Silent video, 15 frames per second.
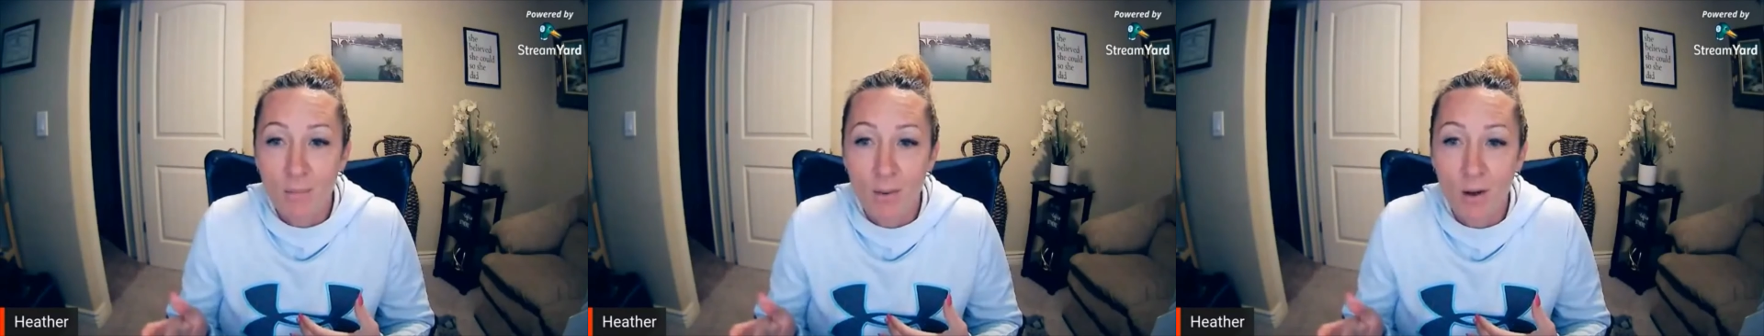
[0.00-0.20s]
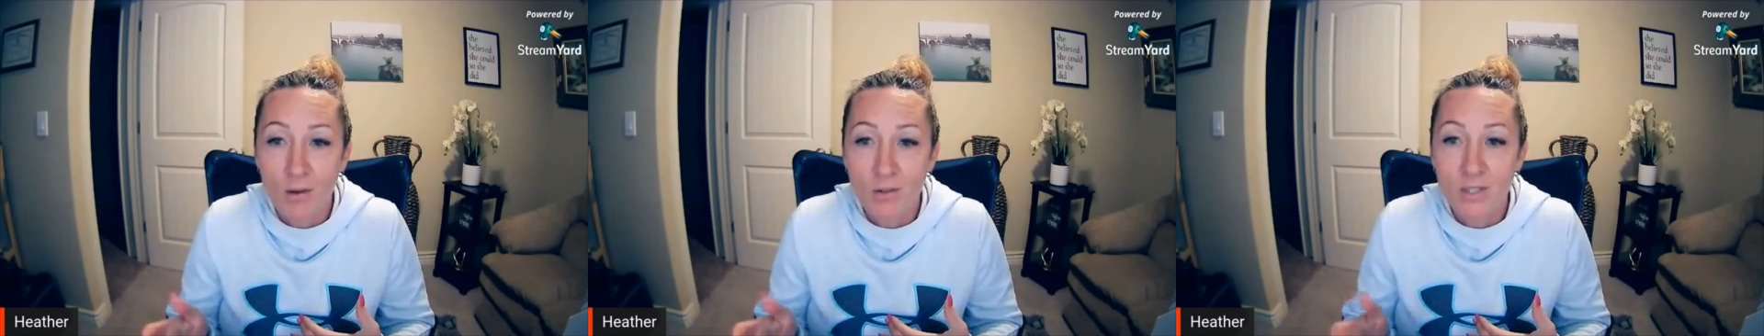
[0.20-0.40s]

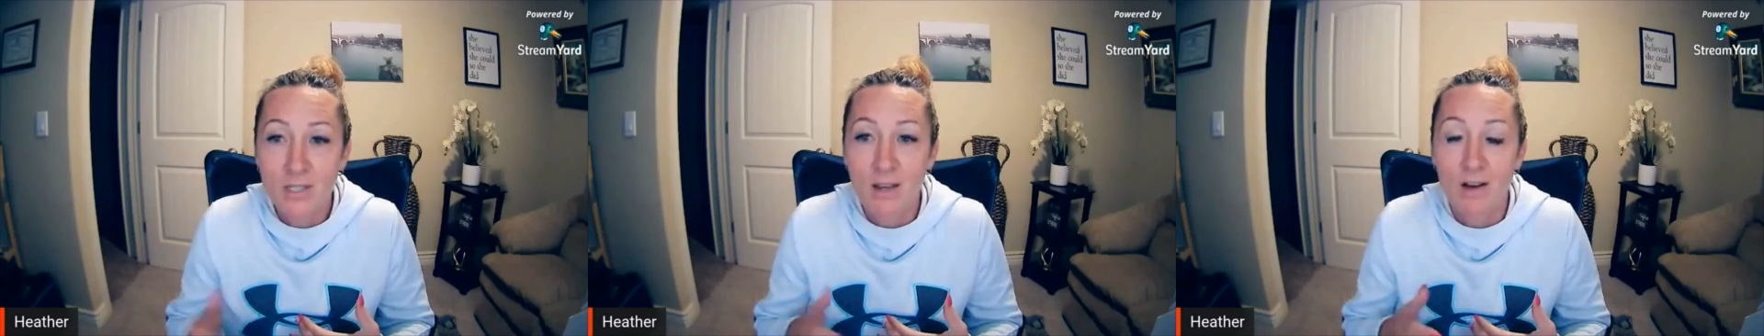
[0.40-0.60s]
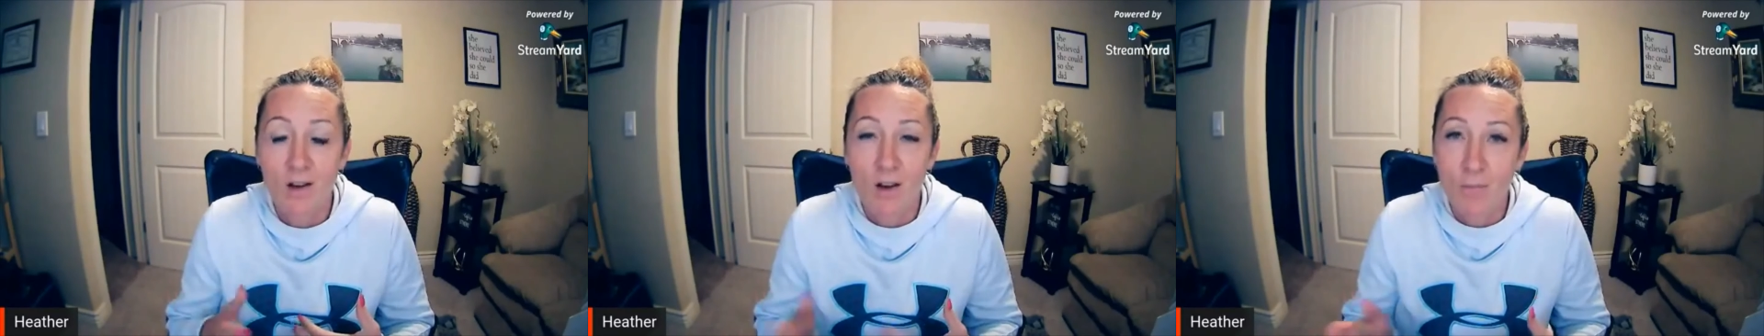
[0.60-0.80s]
posts
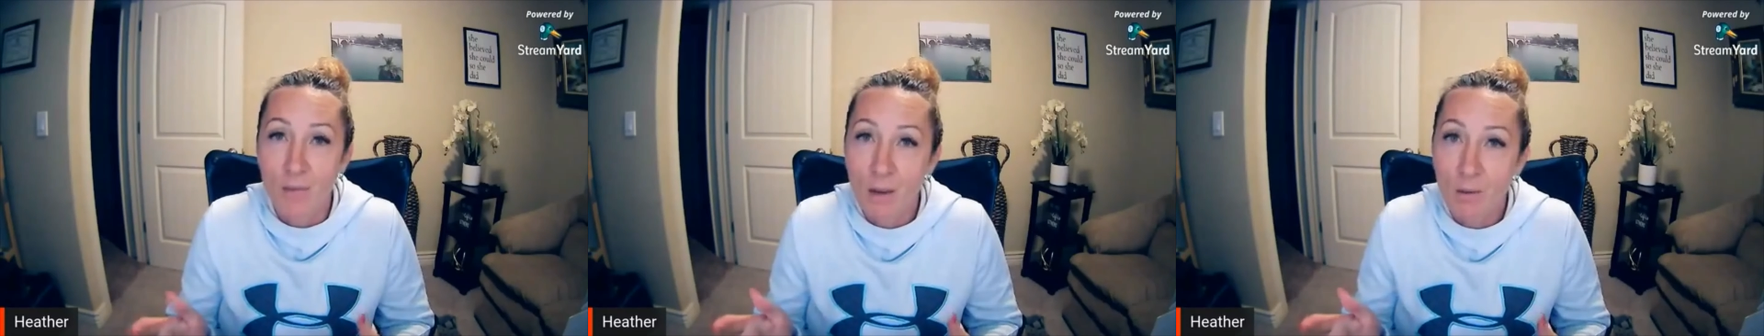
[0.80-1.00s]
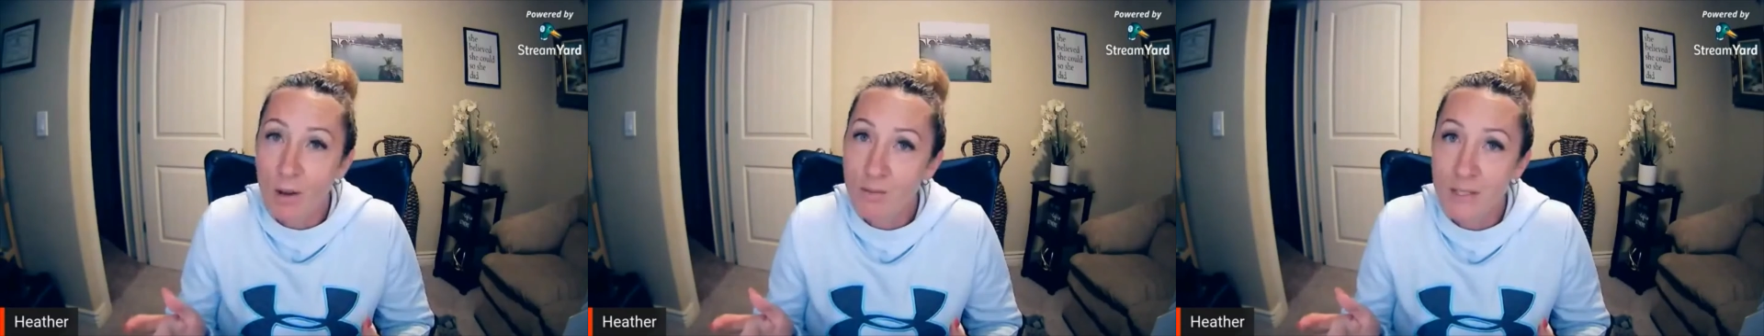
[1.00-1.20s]
and on
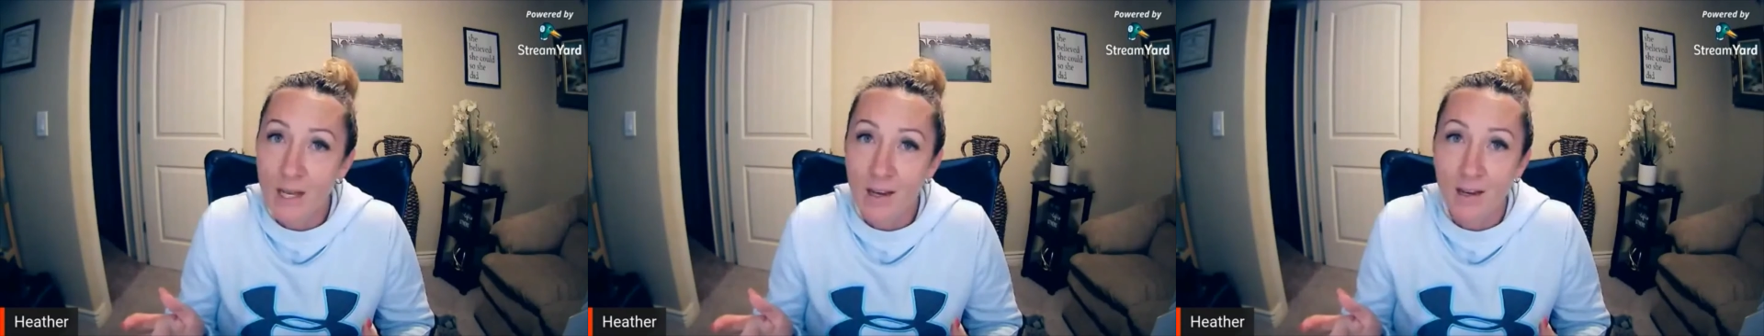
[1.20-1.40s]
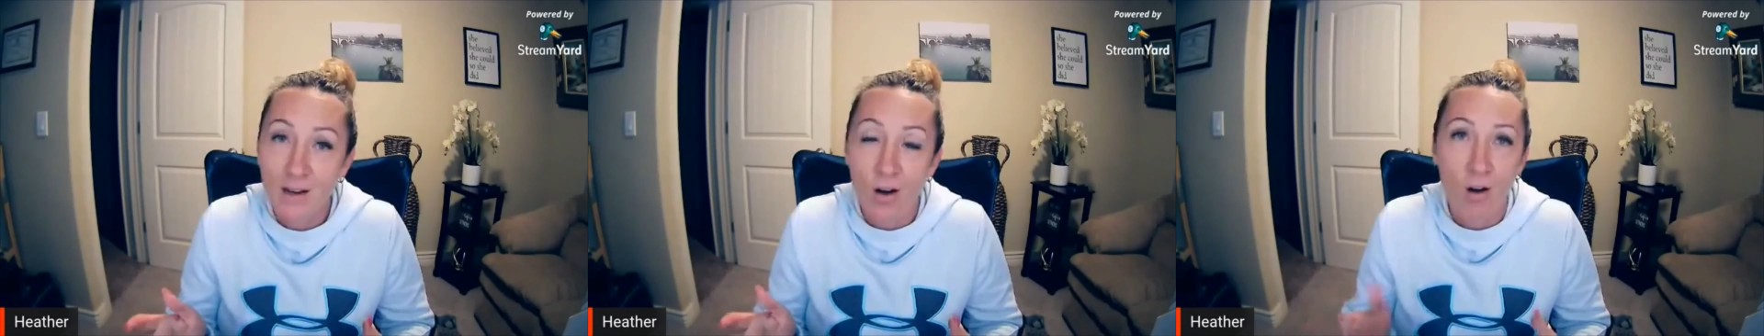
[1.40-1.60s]
my
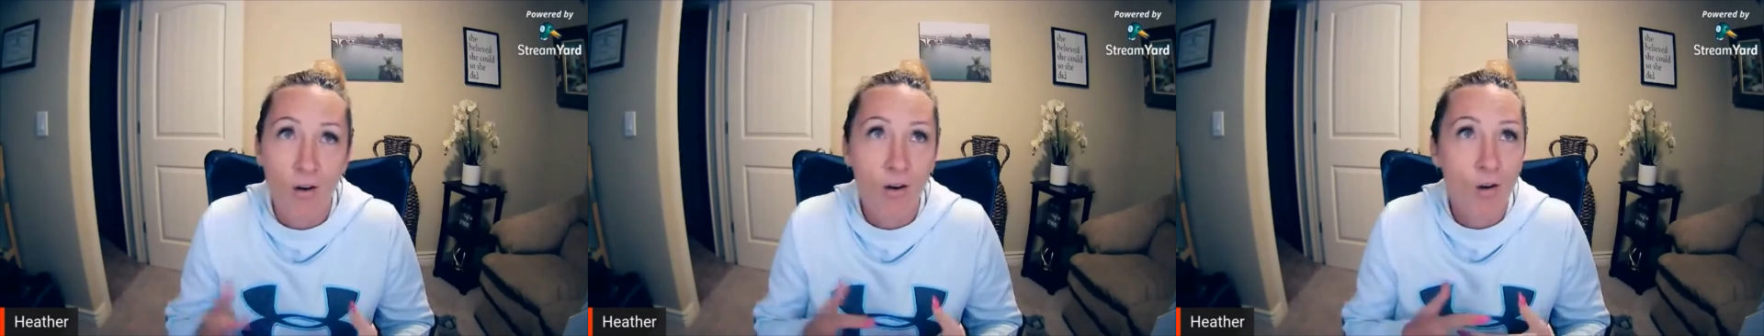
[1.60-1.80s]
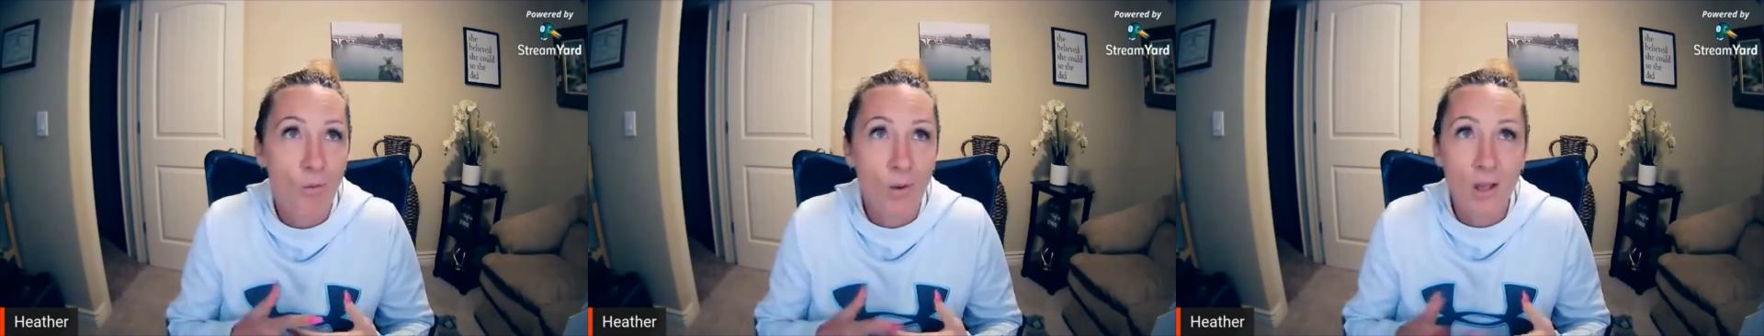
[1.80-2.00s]
website
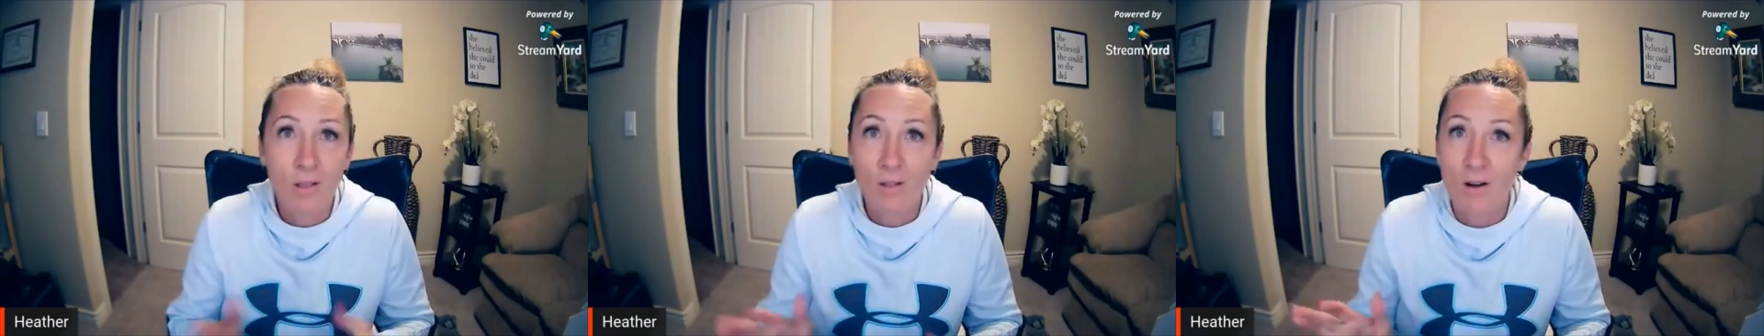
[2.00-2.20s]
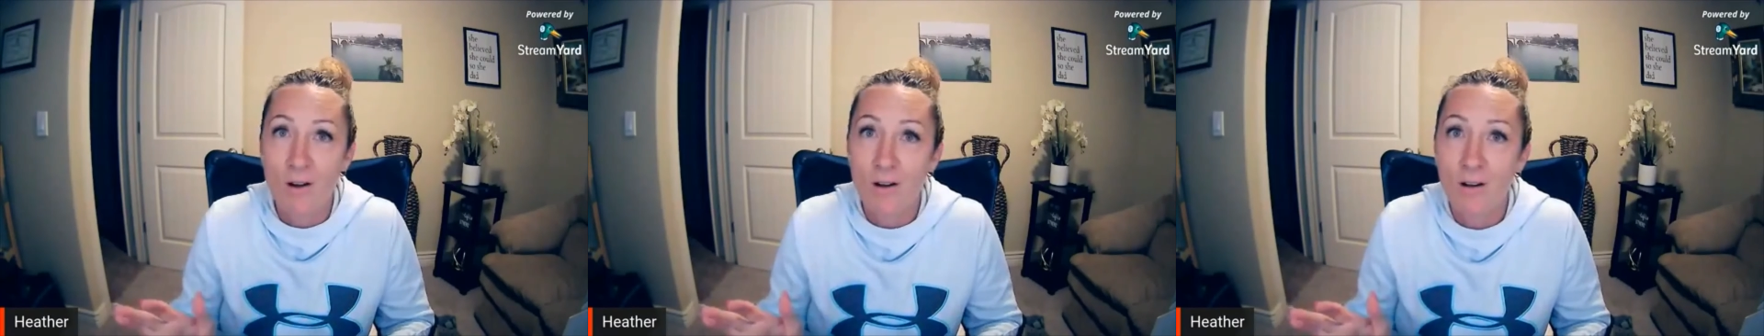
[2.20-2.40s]
all week
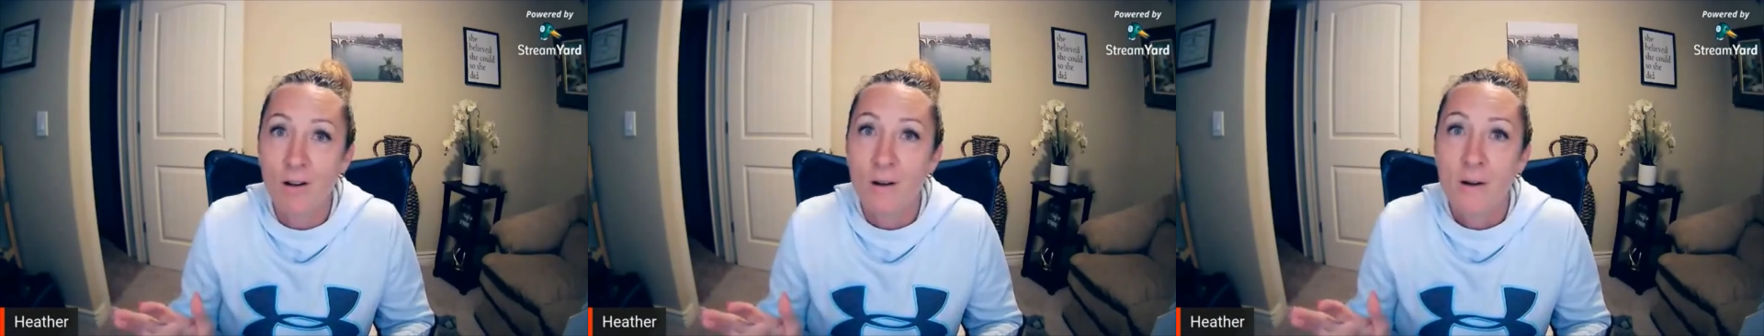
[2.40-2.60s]
long,